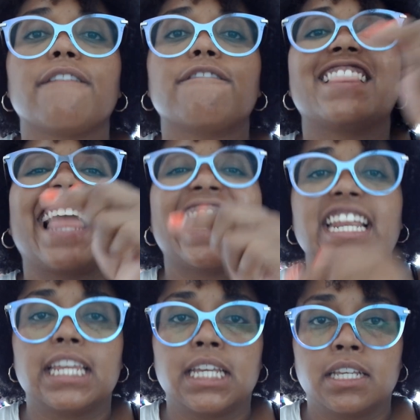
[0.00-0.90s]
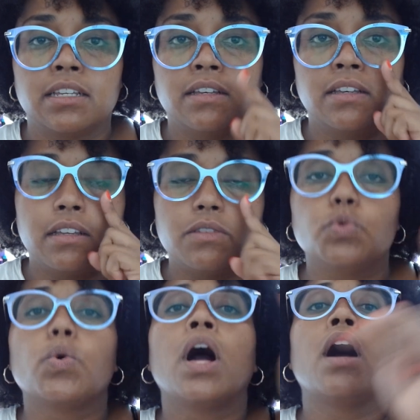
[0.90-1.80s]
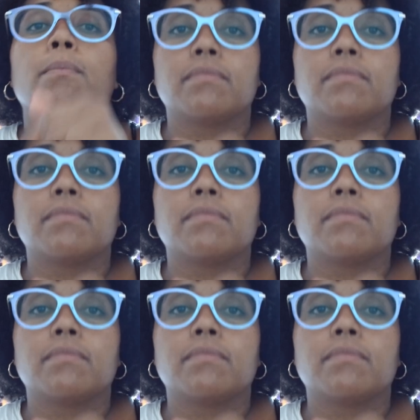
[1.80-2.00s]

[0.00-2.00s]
flight to come.